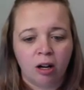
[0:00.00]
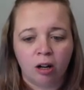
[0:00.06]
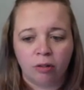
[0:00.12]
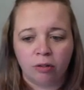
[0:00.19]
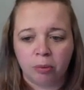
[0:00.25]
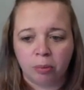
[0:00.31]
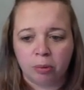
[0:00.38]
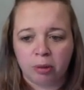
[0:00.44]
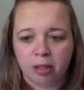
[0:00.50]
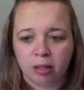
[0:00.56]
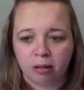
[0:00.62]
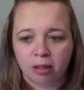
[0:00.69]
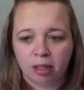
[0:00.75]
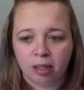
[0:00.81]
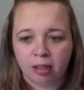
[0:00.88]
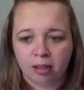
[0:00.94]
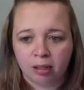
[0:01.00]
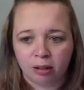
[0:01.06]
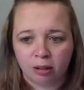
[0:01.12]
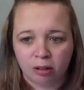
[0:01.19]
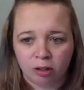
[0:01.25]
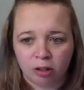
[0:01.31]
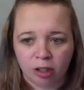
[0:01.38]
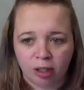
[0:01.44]
of the resulting
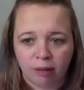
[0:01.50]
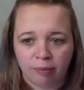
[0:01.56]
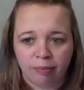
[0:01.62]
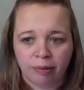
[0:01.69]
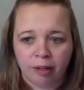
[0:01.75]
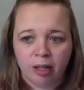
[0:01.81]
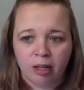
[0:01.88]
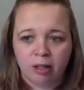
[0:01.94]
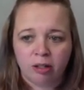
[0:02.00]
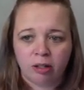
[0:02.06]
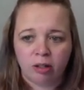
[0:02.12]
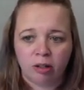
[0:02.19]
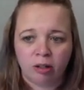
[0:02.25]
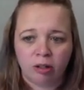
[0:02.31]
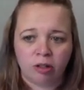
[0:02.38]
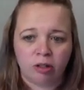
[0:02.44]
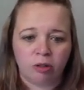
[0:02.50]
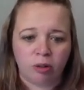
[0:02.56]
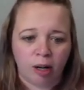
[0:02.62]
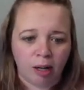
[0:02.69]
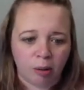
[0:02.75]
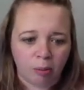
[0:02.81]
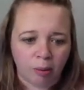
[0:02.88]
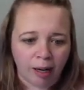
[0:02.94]
solution. So
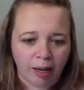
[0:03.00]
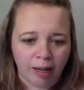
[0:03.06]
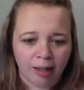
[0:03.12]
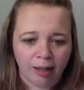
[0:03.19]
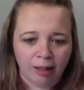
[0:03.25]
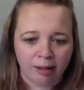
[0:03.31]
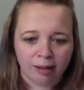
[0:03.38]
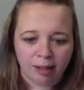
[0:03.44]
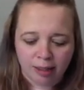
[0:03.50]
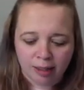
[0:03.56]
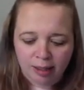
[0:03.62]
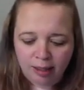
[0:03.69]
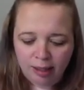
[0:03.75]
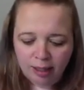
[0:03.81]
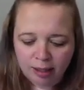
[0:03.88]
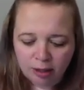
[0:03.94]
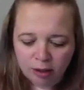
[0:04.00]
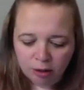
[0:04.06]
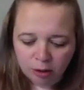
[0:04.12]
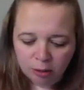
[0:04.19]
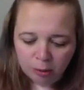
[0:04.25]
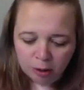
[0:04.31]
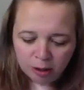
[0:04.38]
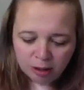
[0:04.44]
straight away, this has got
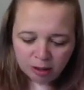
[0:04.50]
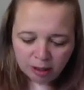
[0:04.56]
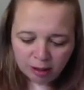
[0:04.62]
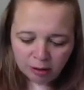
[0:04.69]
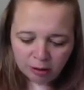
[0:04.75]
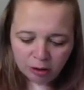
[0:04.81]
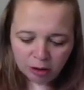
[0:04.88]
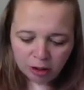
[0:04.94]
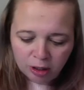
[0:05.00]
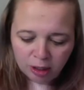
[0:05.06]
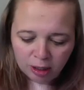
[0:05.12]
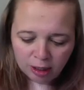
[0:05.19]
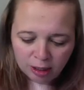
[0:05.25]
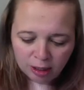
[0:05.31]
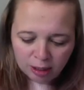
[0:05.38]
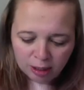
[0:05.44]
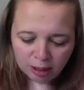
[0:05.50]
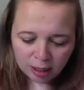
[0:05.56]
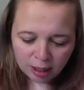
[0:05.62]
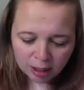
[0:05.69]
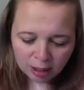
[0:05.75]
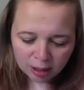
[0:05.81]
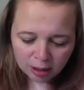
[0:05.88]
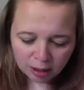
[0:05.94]
the word dilution in it.
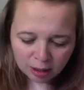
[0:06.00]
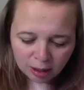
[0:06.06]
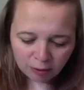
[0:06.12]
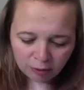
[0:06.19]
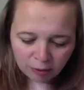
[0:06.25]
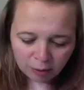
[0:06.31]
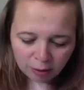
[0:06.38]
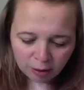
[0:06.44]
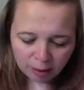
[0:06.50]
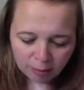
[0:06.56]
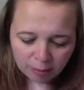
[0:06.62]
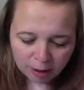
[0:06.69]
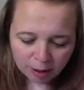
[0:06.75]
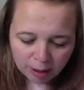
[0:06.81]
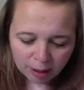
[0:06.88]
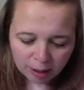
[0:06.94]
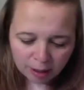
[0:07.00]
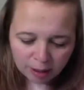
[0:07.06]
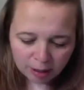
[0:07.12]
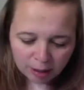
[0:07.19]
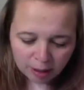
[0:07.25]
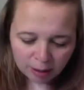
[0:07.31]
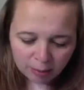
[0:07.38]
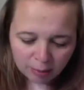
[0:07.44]
So therefore, I'm thinking
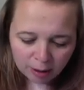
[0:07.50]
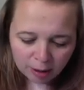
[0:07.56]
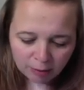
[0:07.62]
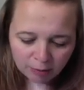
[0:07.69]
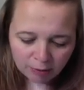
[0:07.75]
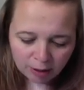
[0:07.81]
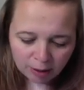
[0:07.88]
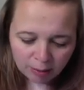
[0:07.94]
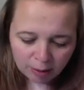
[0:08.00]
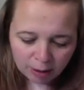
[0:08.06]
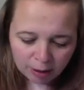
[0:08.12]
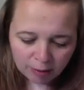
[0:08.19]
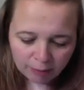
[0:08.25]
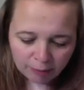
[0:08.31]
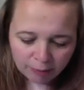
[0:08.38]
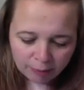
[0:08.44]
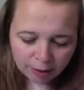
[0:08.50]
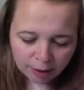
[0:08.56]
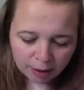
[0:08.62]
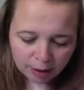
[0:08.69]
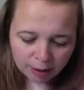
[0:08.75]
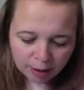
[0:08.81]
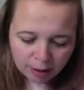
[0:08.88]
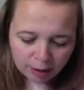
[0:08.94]
C1V1
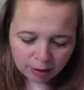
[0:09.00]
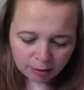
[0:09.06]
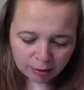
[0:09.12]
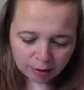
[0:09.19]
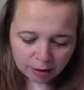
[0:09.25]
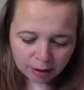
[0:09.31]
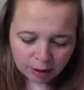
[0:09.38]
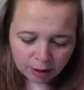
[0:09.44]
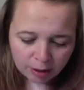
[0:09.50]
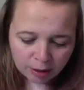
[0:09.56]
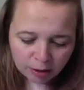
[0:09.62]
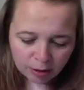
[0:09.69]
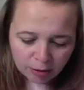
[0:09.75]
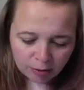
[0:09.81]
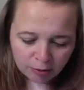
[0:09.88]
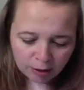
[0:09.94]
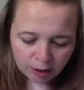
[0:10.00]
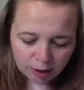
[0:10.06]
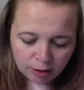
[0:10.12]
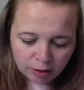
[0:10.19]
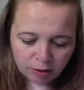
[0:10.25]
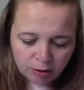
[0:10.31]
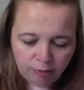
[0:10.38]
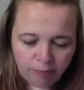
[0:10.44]
equals
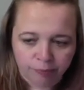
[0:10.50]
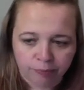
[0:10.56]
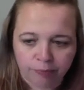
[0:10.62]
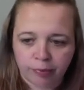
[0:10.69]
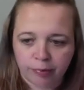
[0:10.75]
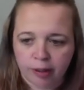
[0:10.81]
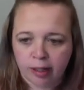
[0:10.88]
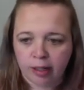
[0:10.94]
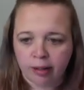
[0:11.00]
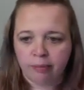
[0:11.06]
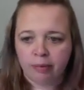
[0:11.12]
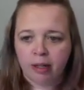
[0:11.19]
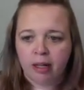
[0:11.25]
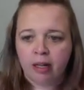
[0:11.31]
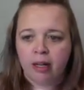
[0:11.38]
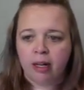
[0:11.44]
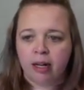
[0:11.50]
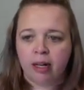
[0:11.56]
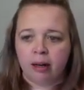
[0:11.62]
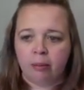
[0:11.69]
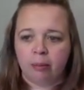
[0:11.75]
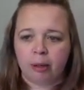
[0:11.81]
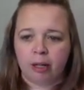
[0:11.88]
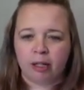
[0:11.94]
C2V2. Yeah,
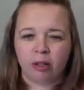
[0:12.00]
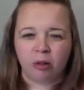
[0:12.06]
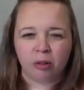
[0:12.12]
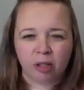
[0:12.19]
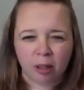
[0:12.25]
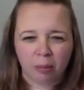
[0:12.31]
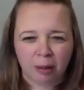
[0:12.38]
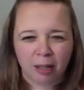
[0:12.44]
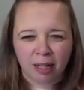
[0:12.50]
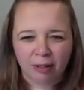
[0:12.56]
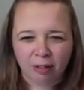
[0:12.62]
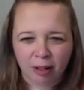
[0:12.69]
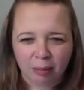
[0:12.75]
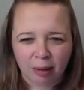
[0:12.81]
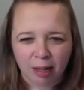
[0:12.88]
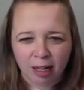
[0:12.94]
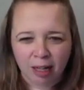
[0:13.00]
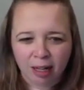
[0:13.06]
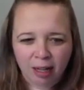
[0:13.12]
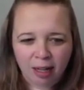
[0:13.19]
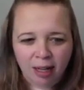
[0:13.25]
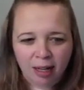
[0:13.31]
but it's also been giving me